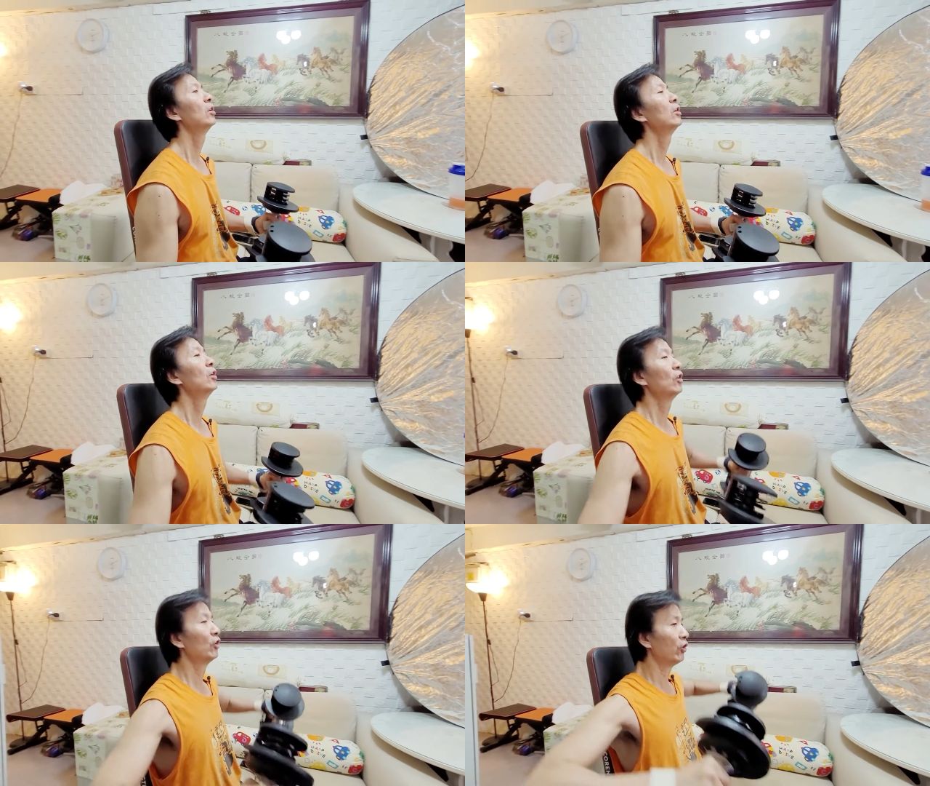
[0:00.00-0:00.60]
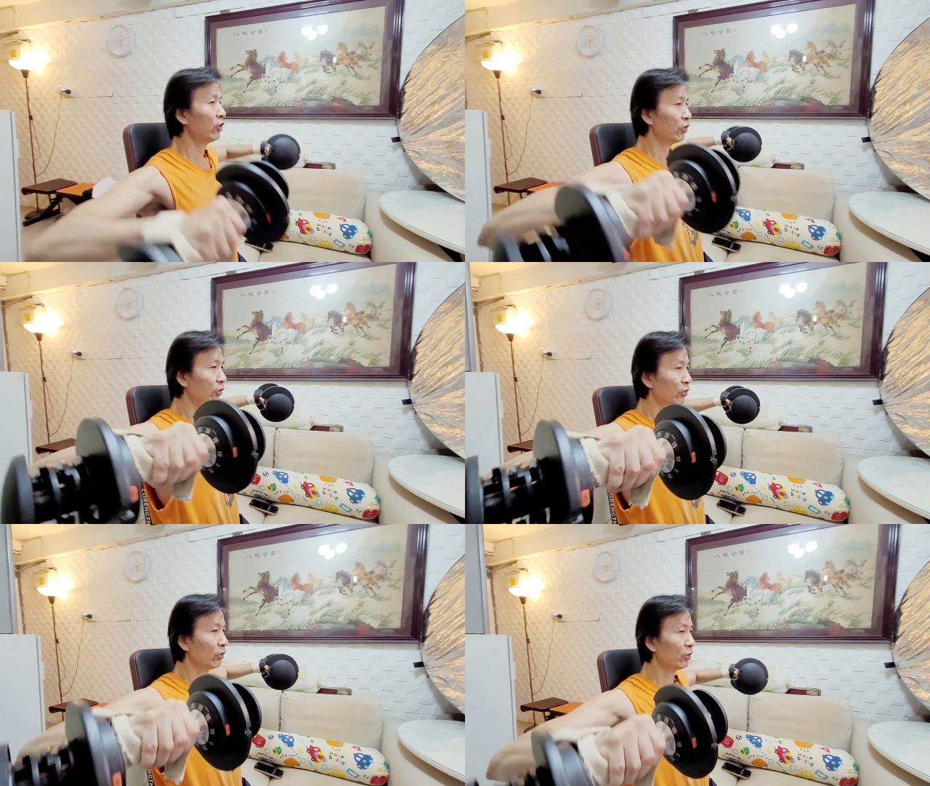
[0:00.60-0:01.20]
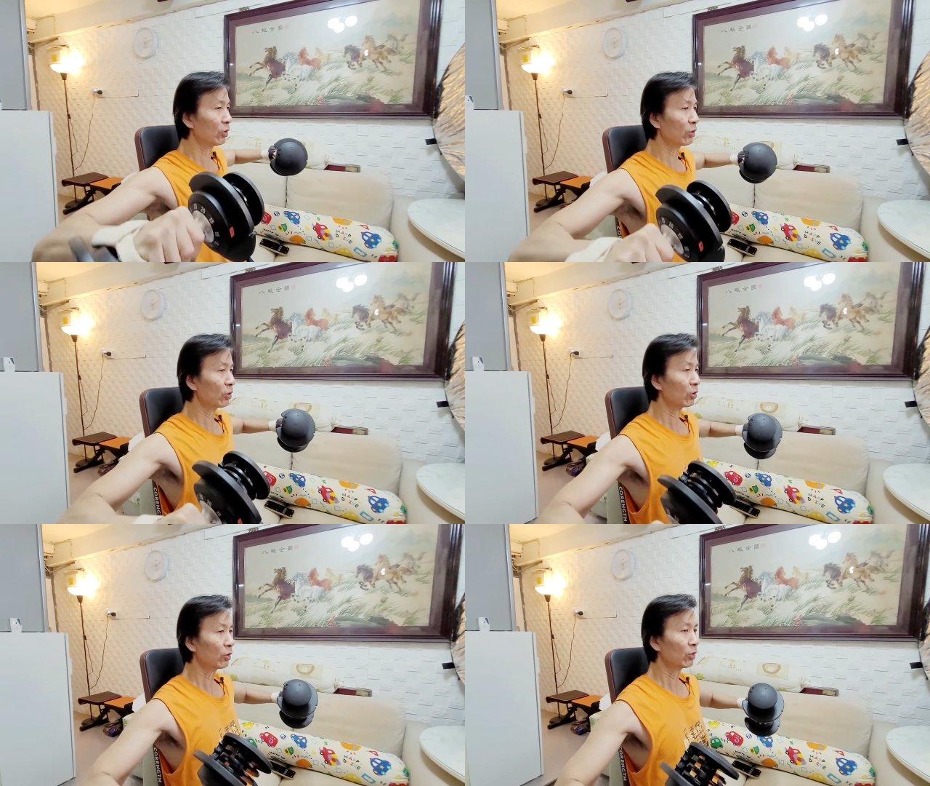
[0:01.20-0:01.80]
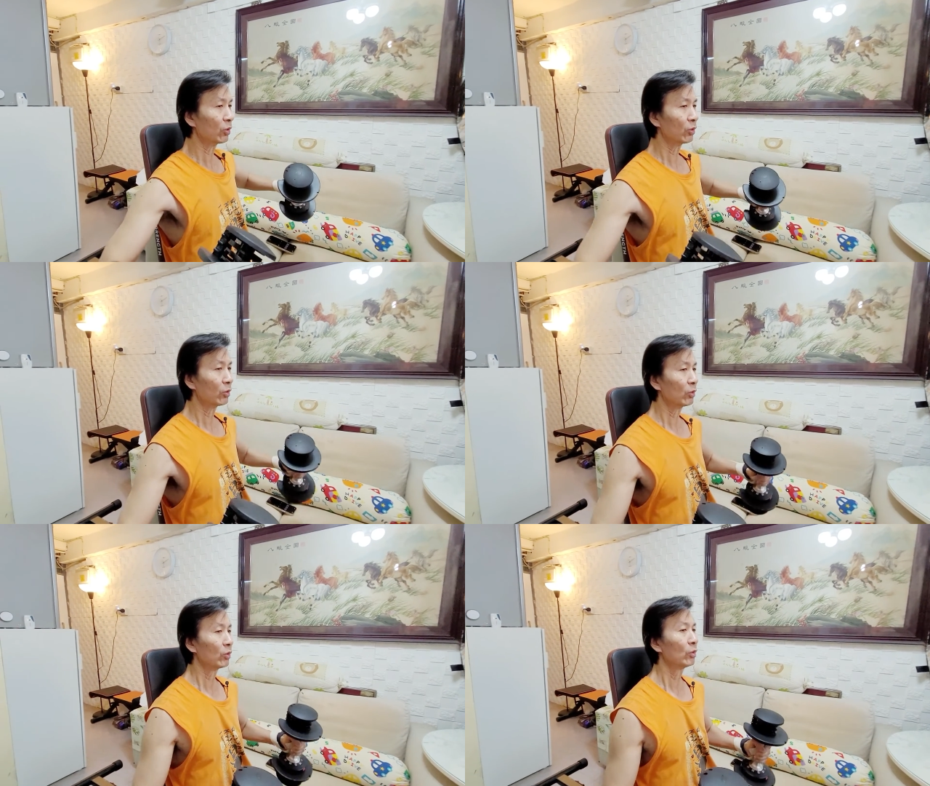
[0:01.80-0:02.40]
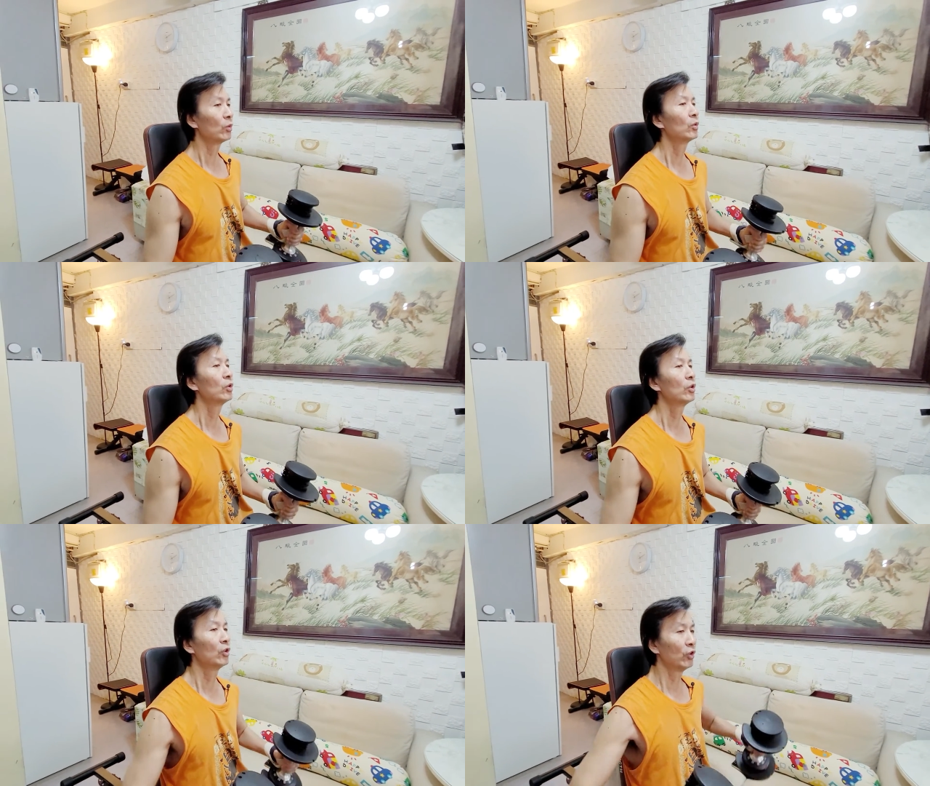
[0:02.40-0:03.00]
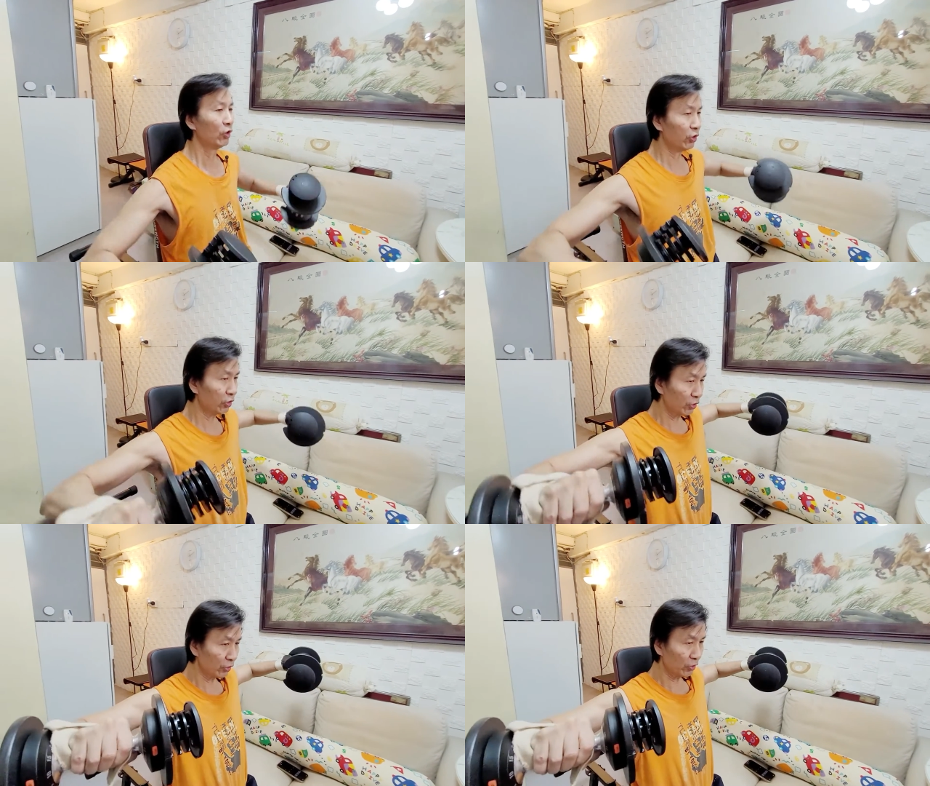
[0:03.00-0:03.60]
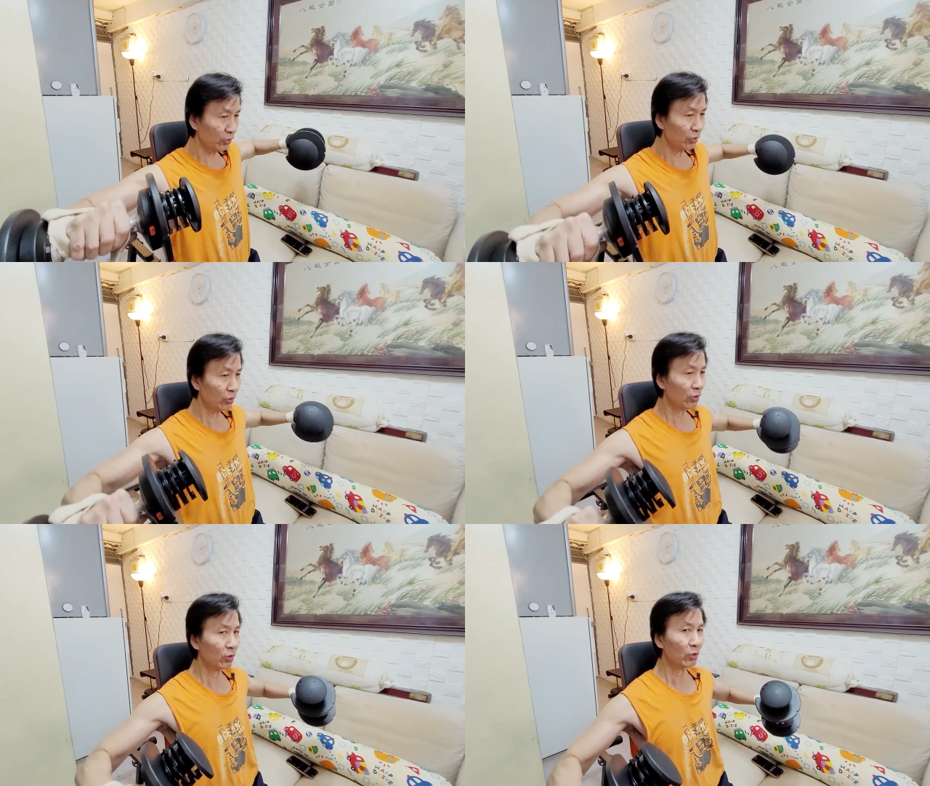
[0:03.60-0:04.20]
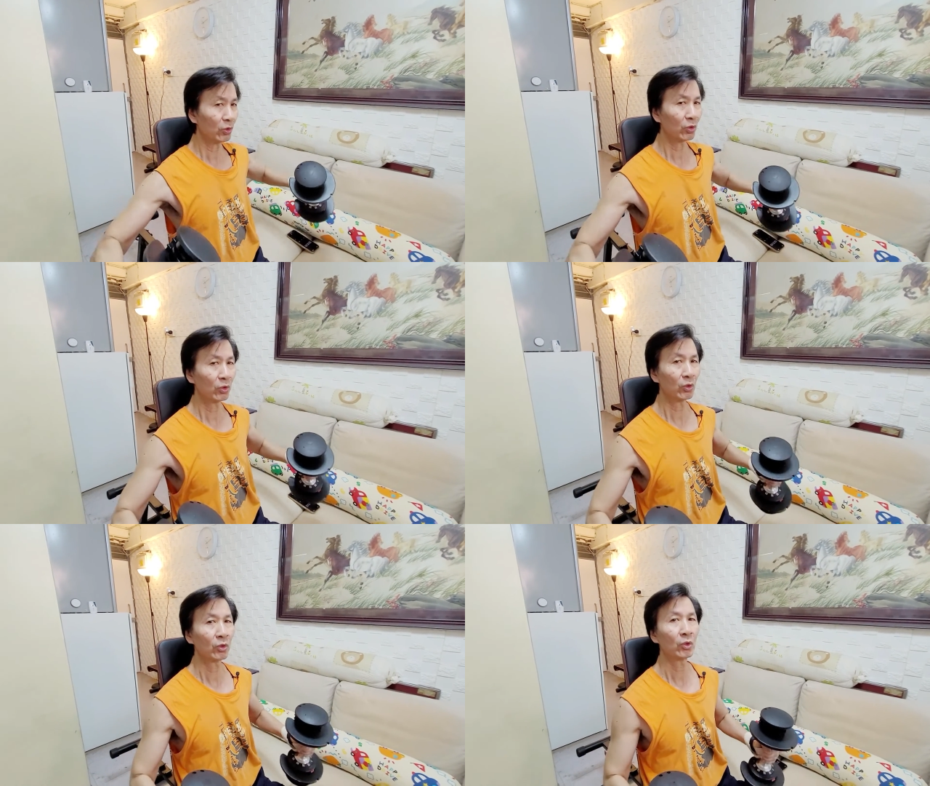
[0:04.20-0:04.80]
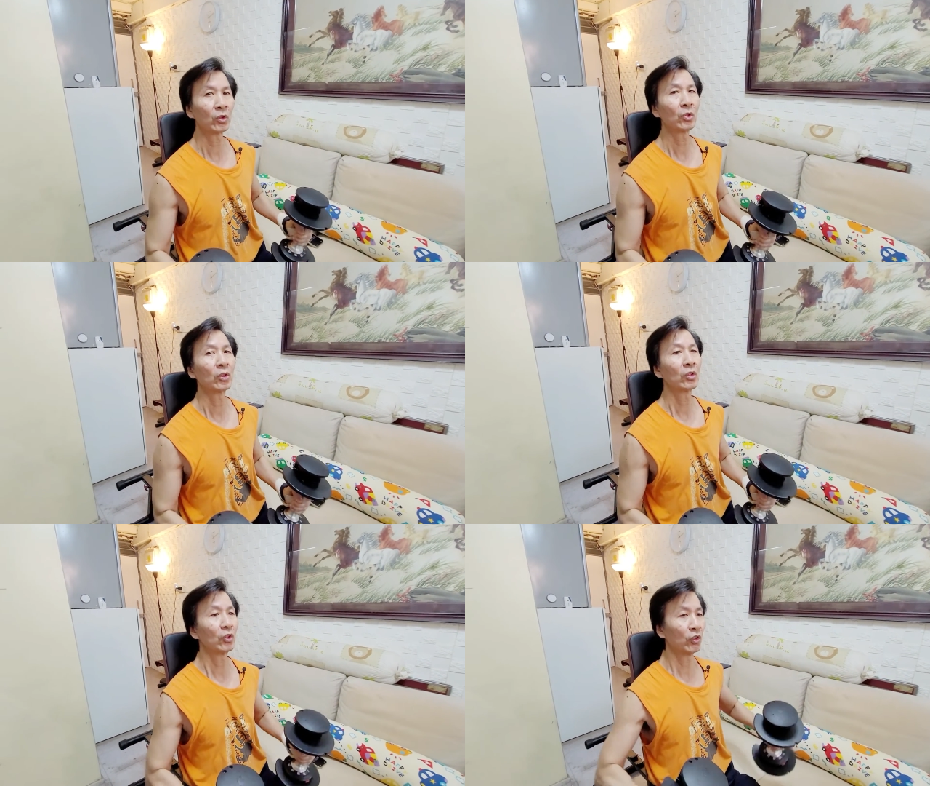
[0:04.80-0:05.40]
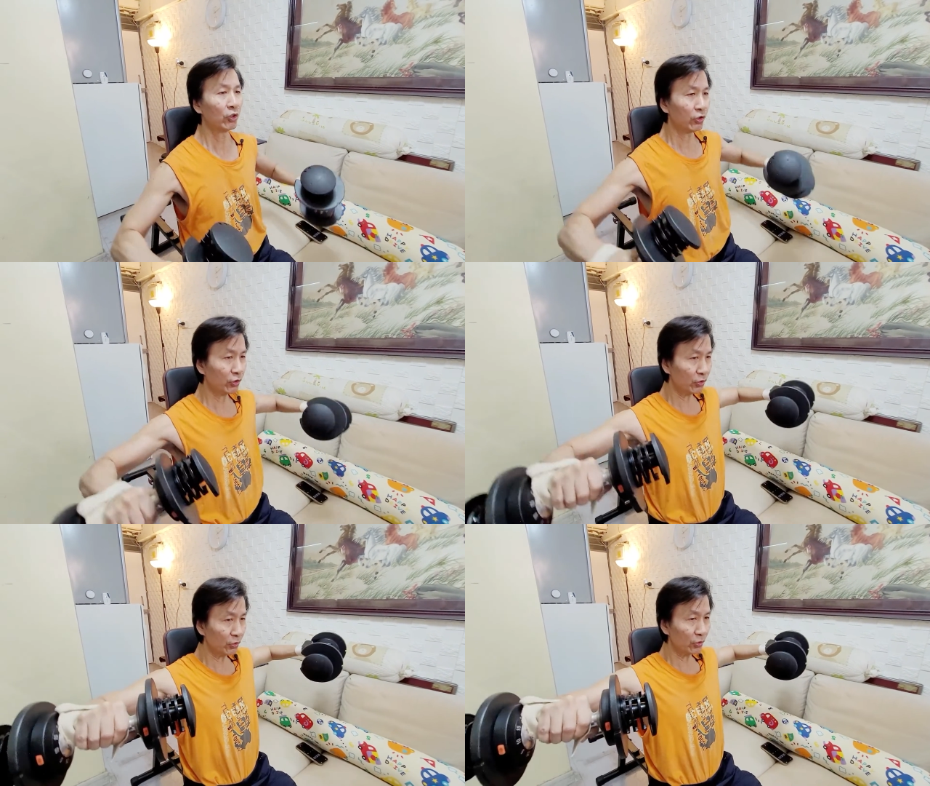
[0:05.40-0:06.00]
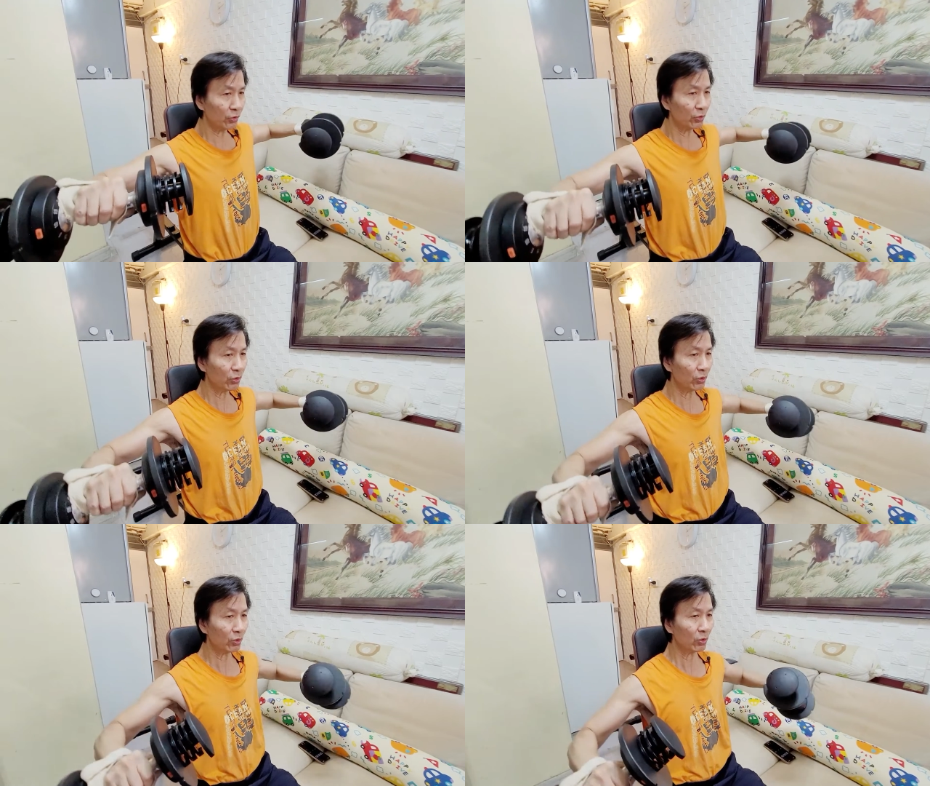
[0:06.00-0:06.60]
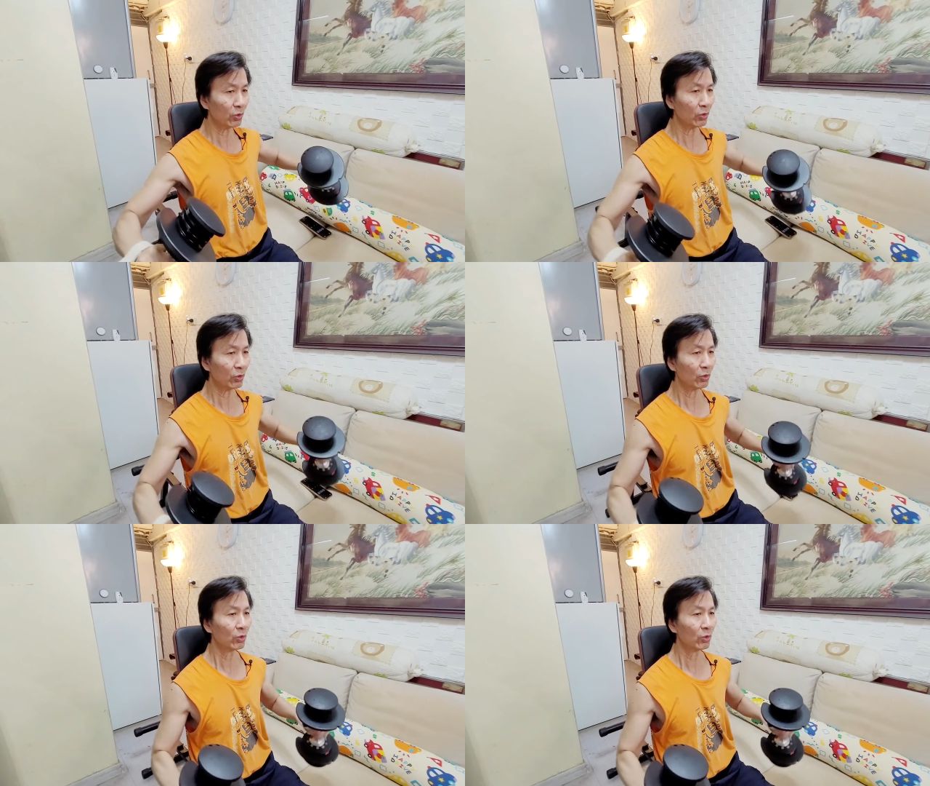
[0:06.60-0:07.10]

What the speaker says: [no speech]